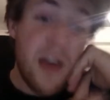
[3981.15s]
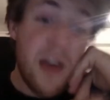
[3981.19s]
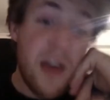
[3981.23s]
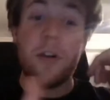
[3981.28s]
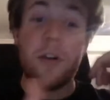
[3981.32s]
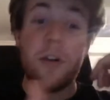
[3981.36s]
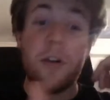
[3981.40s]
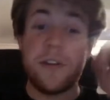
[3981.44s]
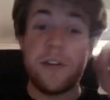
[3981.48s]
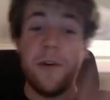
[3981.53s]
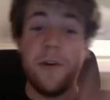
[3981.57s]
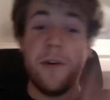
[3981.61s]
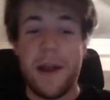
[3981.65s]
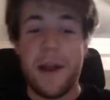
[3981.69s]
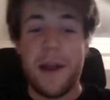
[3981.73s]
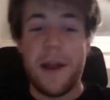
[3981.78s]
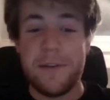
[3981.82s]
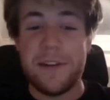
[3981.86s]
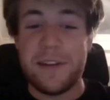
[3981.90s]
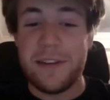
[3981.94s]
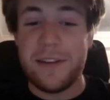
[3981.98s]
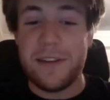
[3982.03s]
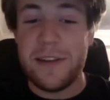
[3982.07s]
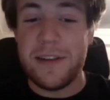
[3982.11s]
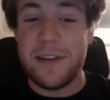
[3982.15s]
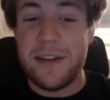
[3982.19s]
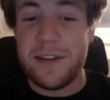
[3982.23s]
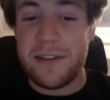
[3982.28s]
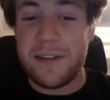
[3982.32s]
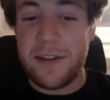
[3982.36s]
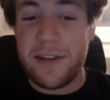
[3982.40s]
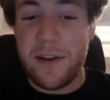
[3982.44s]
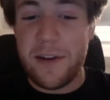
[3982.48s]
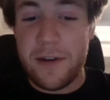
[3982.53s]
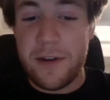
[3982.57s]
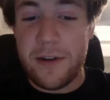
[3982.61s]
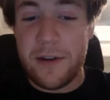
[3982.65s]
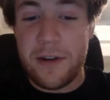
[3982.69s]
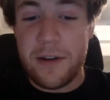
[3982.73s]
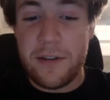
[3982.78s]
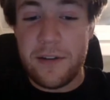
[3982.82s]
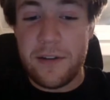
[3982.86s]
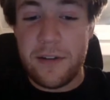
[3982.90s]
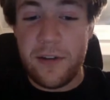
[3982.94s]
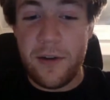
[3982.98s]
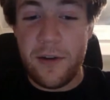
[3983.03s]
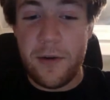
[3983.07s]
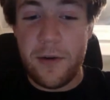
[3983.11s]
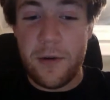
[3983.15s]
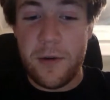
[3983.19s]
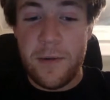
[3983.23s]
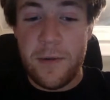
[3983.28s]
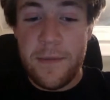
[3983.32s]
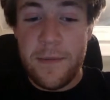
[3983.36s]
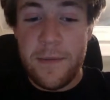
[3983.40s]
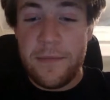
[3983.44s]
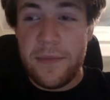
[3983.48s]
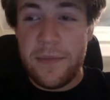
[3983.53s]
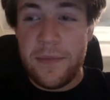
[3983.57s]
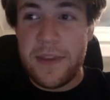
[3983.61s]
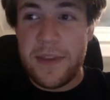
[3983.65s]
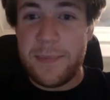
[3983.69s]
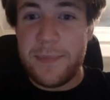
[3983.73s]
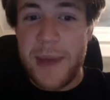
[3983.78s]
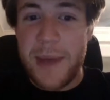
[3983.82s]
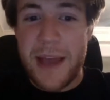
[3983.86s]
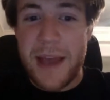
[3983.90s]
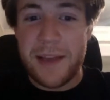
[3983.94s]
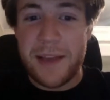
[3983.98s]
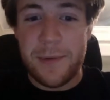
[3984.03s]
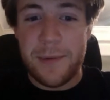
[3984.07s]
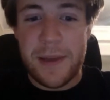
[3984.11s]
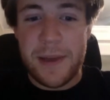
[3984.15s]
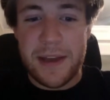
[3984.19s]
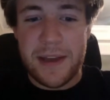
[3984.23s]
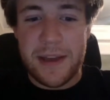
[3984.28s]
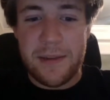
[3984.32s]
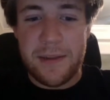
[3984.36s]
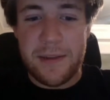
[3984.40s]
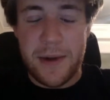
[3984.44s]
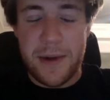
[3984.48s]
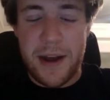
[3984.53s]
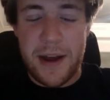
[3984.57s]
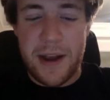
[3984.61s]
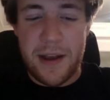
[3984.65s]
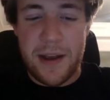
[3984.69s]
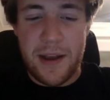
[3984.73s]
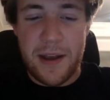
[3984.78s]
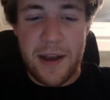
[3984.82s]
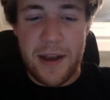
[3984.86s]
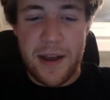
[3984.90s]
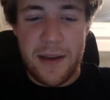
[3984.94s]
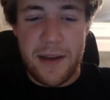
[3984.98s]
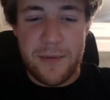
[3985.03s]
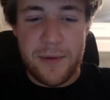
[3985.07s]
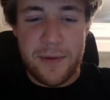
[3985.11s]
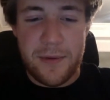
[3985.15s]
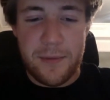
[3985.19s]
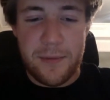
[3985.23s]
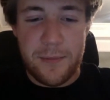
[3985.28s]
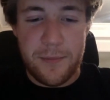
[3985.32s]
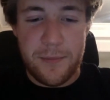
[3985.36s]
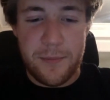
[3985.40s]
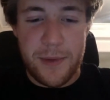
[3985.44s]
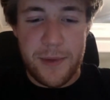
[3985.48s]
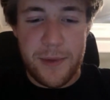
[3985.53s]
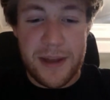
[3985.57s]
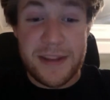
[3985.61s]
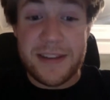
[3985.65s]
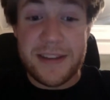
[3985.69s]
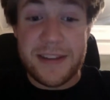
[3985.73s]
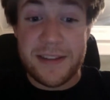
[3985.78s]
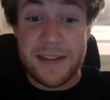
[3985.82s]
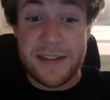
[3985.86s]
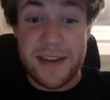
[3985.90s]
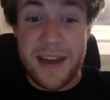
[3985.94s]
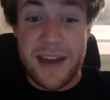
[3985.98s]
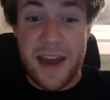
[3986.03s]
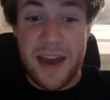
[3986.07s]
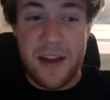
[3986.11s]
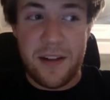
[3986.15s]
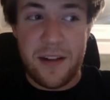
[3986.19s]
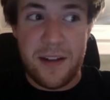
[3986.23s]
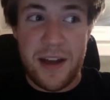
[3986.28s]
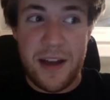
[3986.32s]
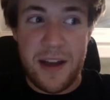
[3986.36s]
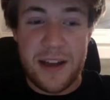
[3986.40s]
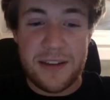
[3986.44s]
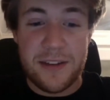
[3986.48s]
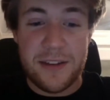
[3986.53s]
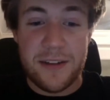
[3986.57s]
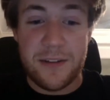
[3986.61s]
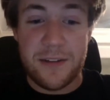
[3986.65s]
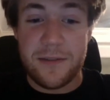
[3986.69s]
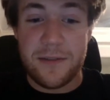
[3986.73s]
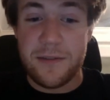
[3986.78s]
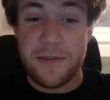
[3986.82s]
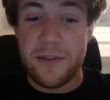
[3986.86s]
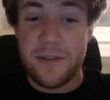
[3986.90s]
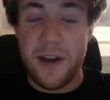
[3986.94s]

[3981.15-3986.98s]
Also, I recently discovered so this past weekend when I I w- went to Seattle, I took